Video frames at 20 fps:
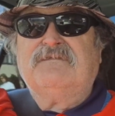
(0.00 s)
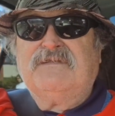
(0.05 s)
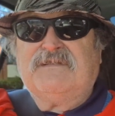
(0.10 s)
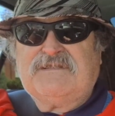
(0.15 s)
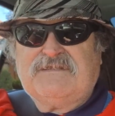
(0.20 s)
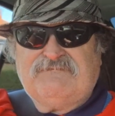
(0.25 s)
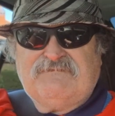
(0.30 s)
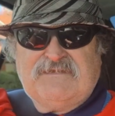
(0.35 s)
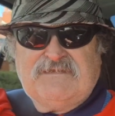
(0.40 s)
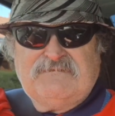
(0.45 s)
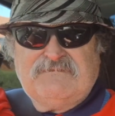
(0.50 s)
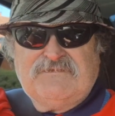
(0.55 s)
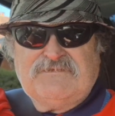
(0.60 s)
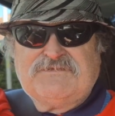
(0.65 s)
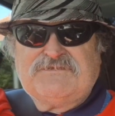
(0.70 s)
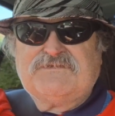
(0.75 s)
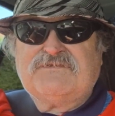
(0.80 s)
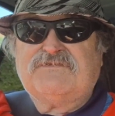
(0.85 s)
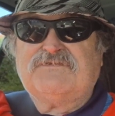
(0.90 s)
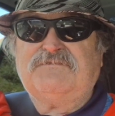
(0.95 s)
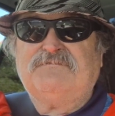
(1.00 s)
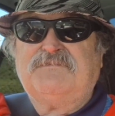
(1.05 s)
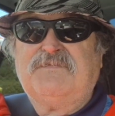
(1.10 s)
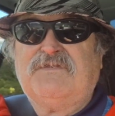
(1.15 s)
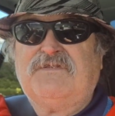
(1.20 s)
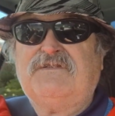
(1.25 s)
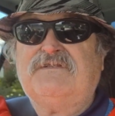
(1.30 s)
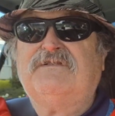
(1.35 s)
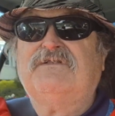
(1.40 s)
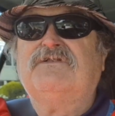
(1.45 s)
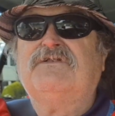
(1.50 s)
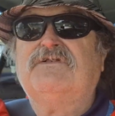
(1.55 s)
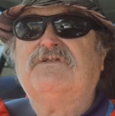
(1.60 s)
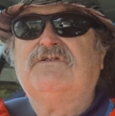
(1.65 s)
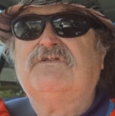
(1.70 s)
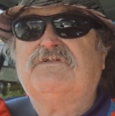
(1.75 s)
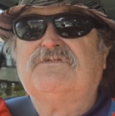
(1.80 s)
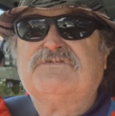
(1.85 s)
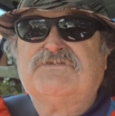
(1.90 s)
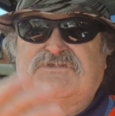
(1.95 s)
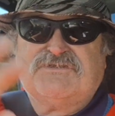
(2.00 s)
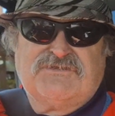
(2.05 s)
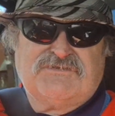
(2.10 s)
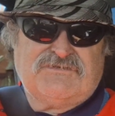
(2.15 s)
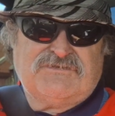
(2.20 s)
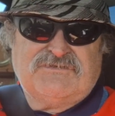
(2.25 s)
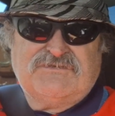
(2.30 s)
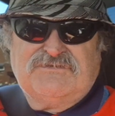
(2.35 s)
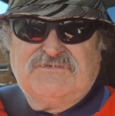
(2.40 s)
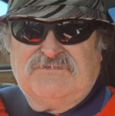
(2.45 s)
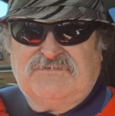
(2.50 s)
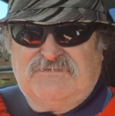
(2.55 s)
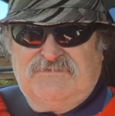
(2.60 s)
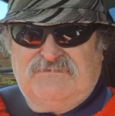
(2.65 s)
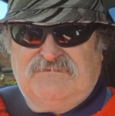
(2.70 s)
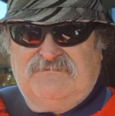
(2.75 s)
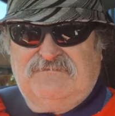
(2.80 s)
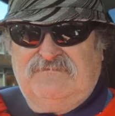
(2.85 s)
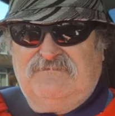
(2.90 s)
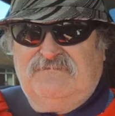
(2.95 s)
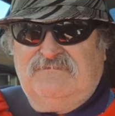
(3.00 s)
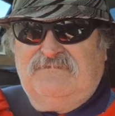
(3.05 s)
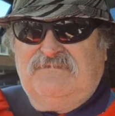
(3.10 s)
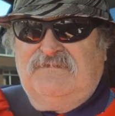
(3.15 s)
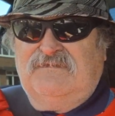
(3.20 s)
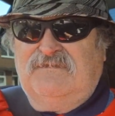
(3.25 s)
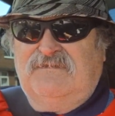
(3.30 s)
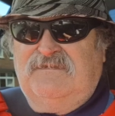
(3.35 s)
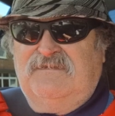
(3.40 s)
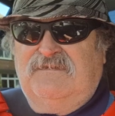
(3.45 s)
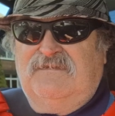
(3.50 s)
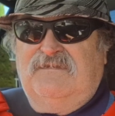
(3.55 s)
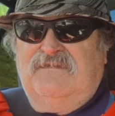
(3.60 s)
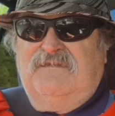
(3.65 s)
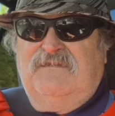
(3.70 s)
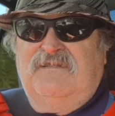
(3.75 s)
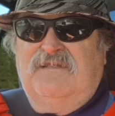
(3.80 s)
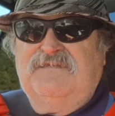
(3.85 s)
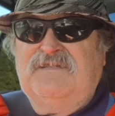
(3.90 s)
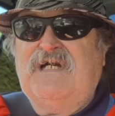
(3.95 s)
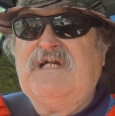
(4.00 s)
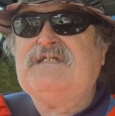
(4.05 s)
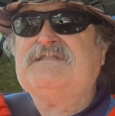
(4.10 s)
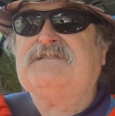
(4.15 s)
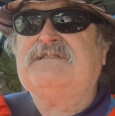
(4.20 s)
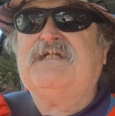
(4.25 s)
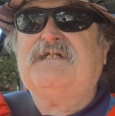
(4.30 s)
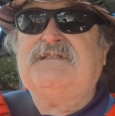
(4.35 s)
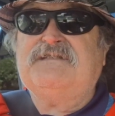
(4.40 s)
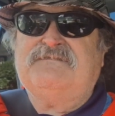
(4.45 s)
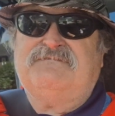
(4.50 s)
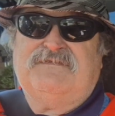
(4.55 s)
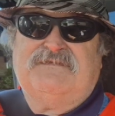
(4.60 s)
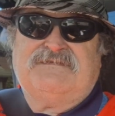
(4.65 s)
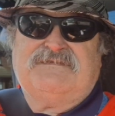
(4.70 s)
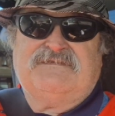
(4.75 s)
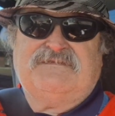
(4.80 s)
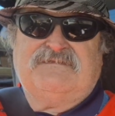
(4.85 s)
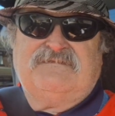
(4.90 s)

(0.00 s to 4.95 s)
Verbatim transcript: Thank you very much, goodbye, and shut your door. And that is the end of it.